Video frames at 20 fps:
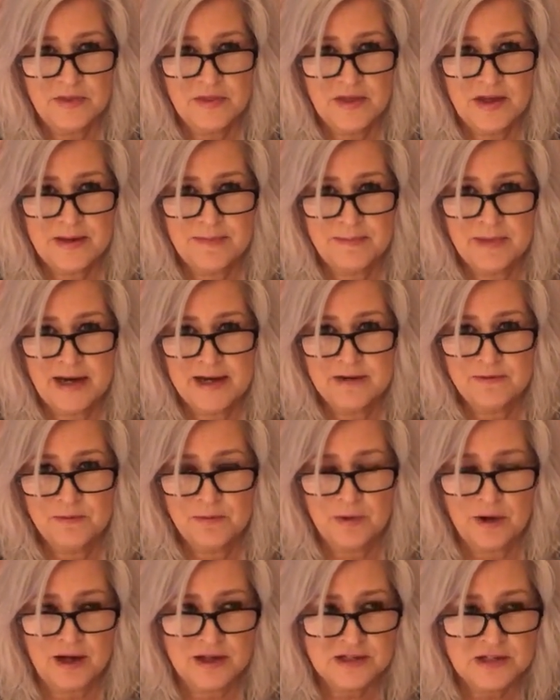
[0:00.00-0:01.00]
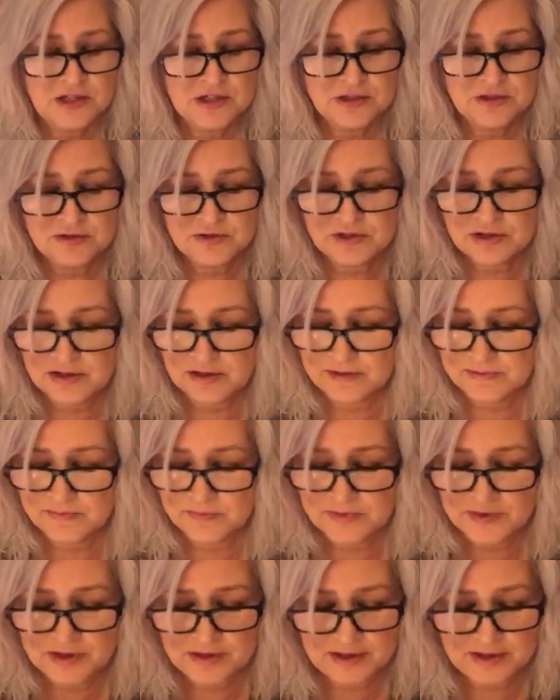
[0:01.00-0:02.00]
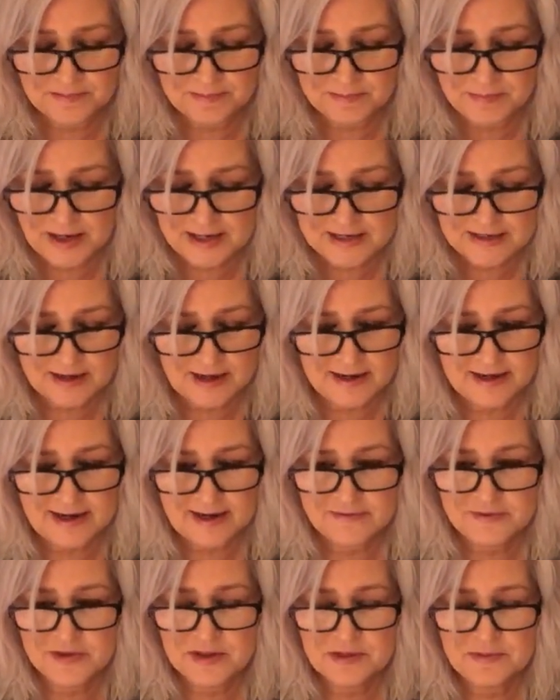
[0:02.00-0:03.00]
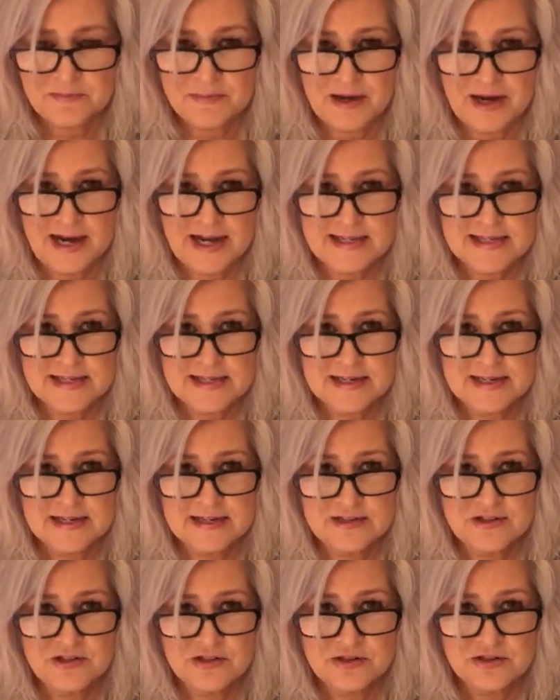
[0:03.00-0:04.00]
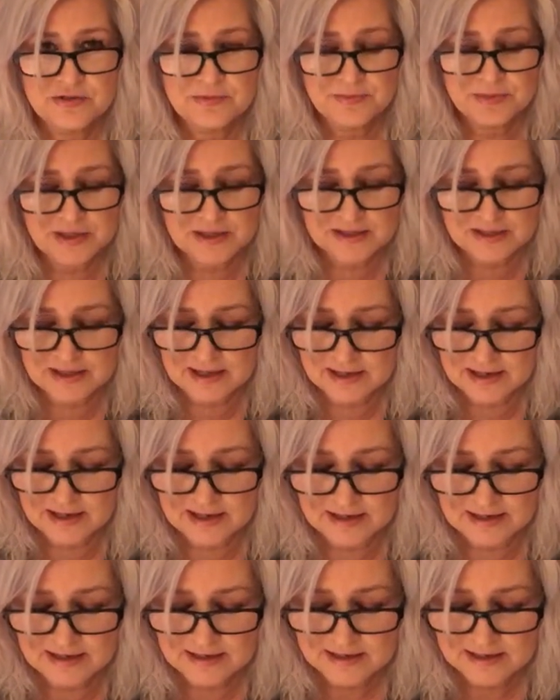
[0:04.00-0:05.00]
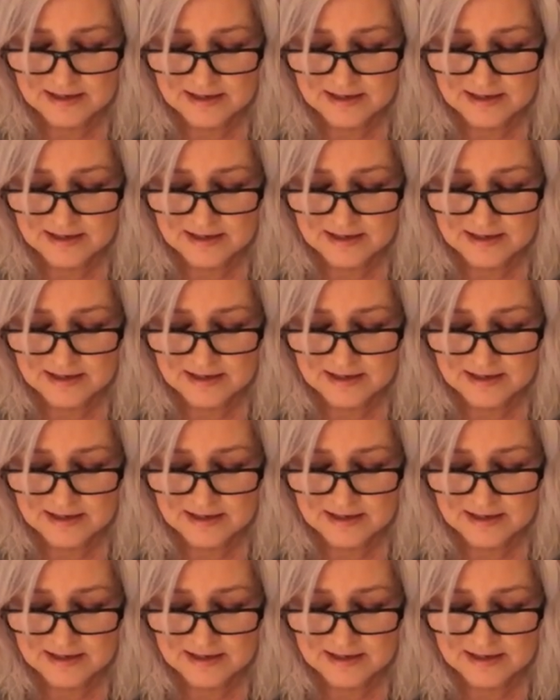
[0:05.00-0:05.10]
They might want to, they might not have the capacity to, but they,